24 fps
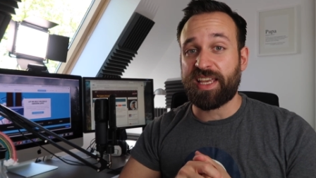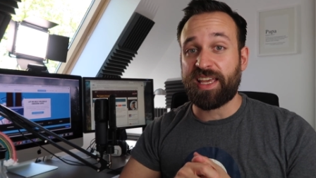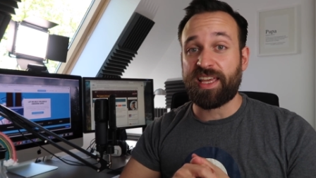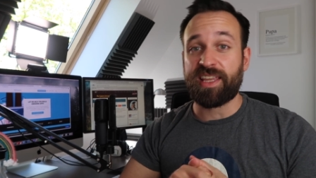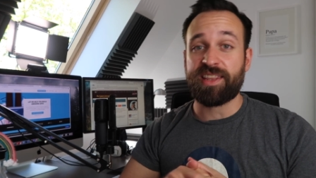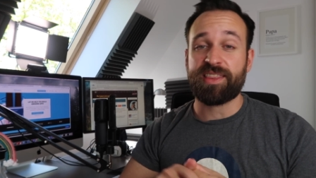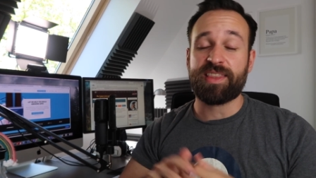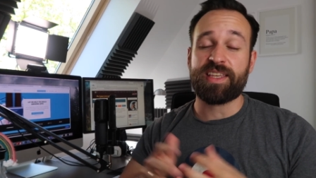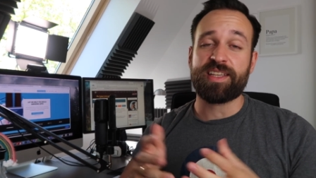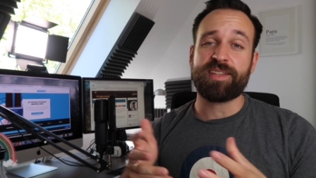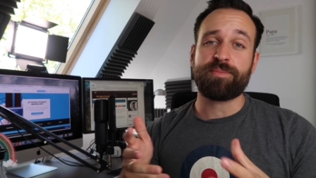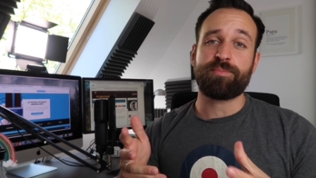
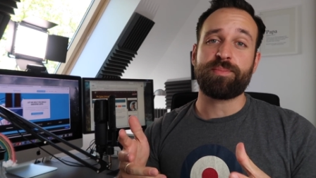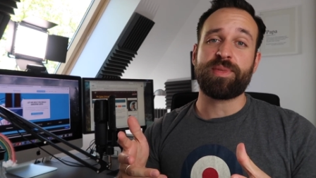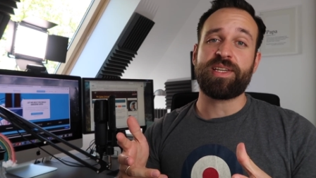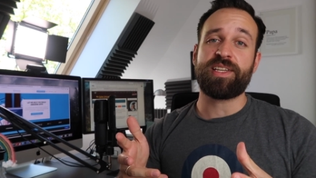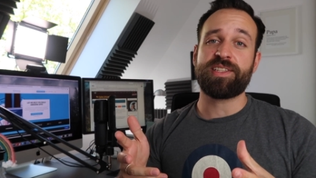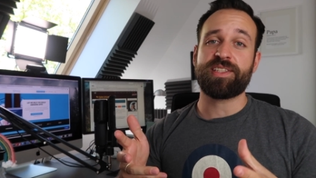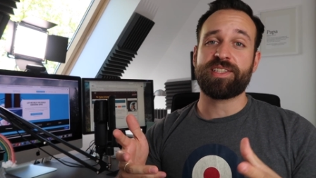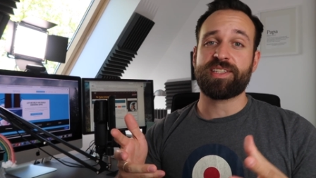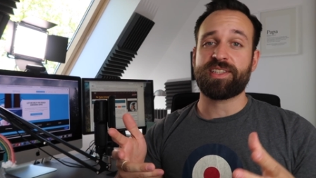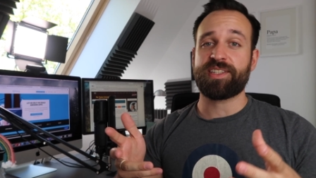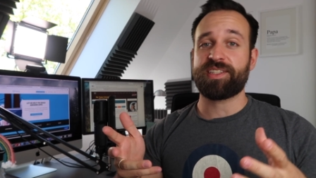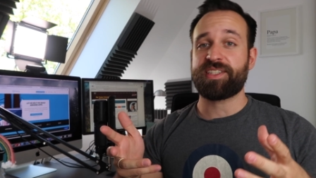and that
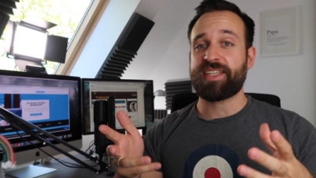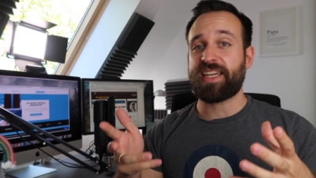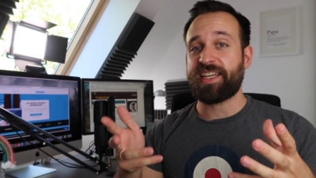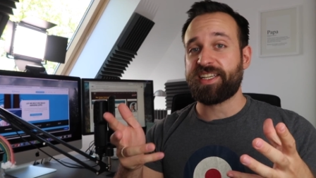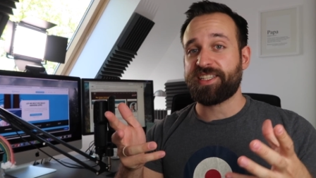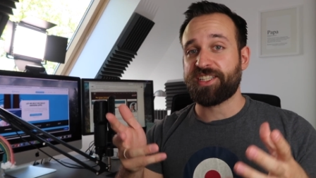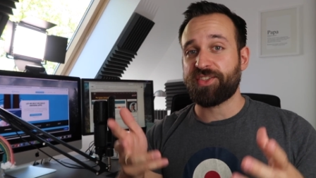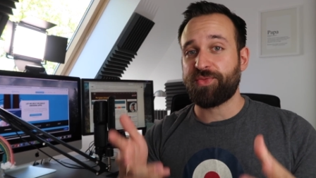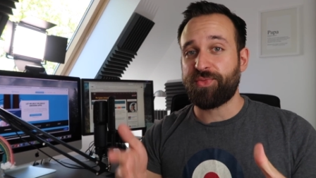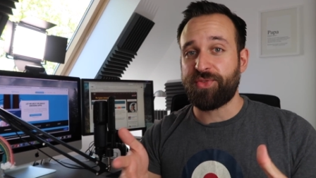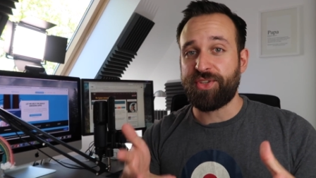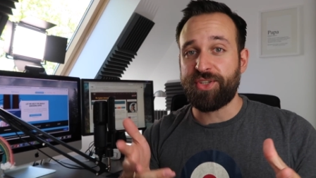means it
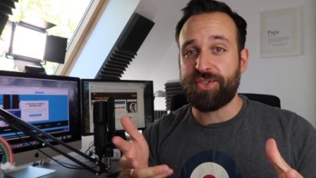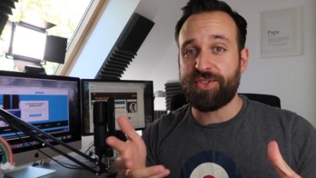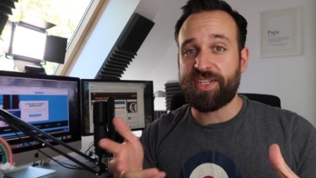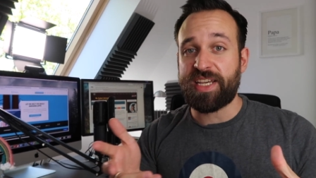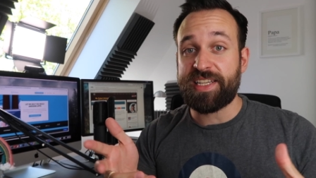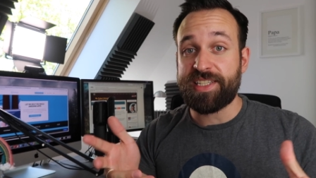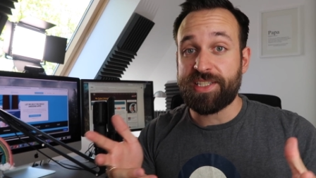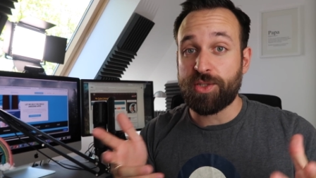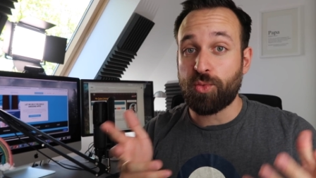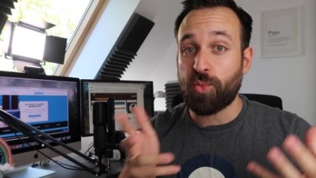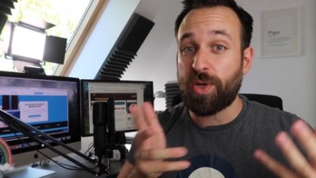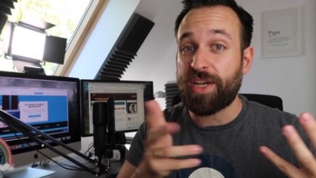takes a few
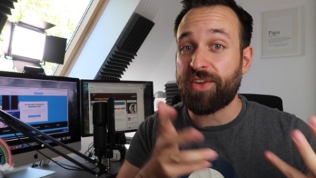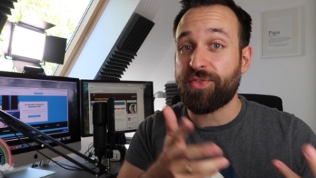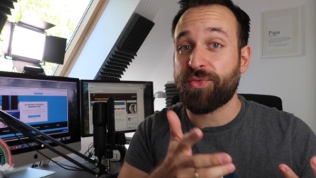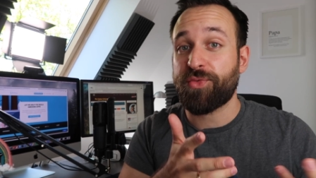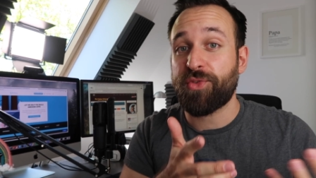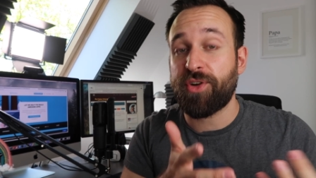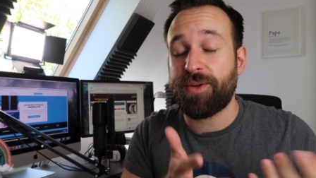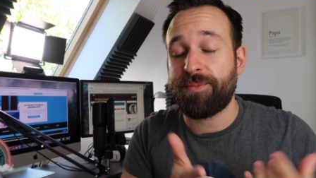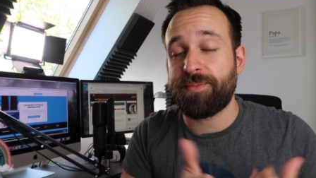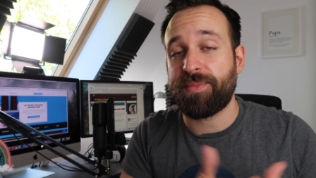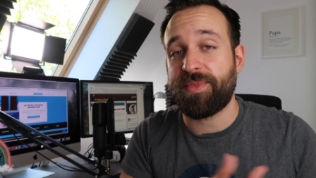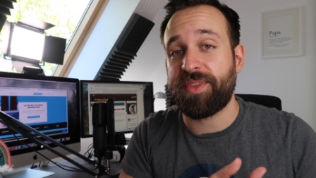days away
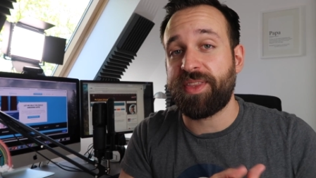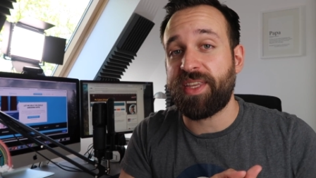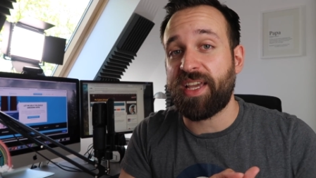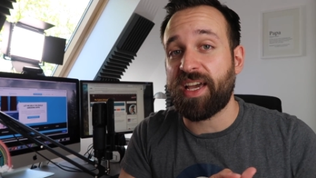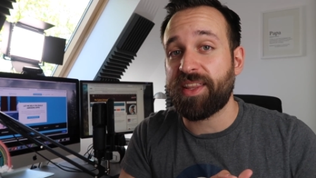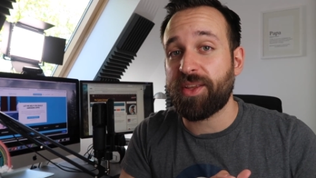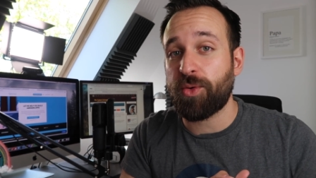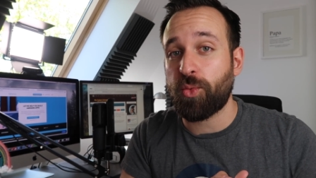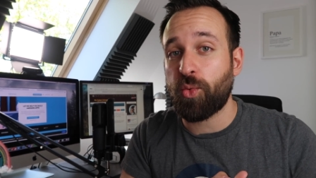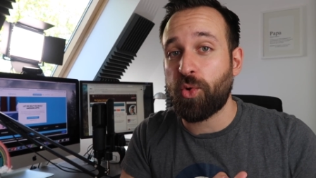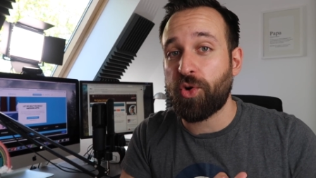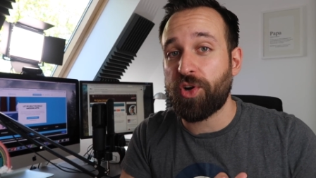from the
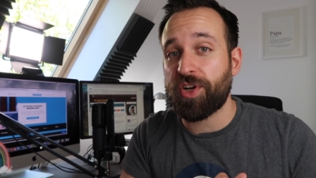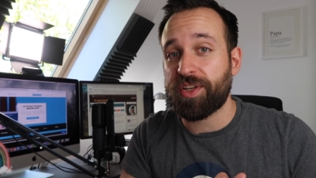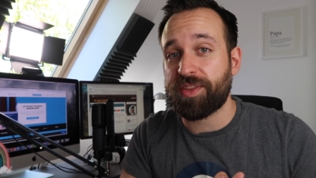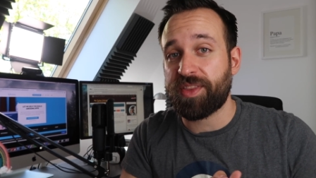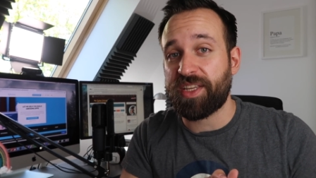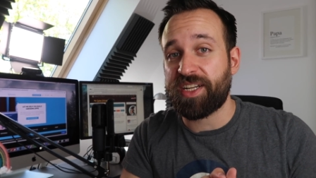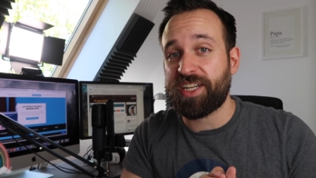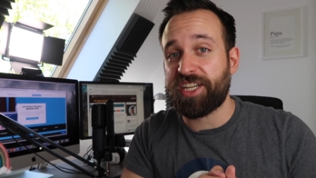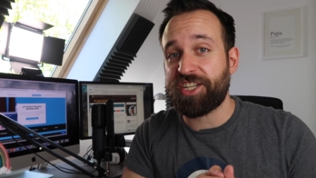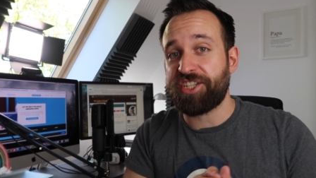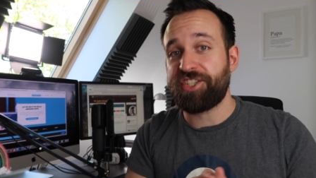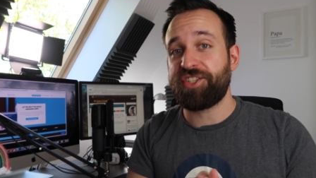other work
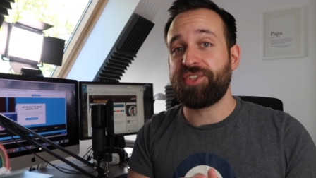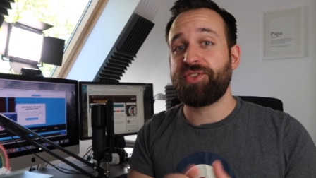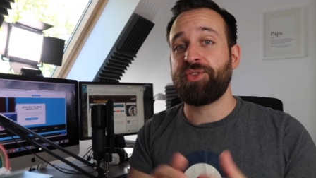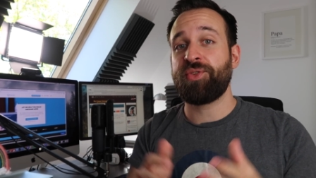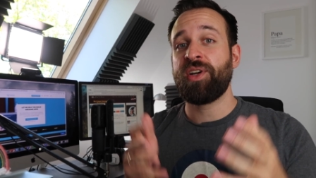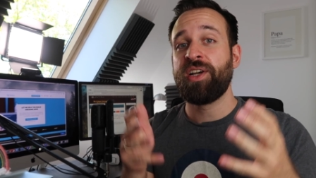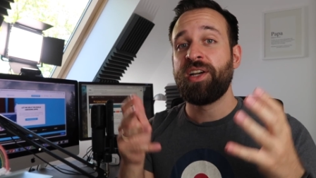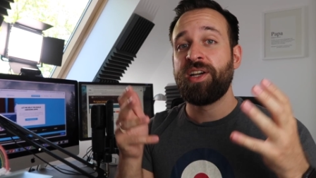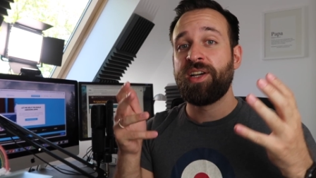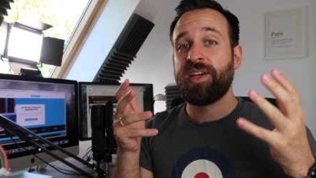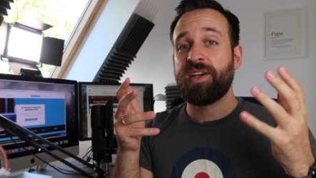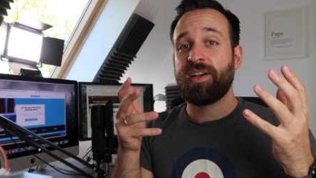that I do,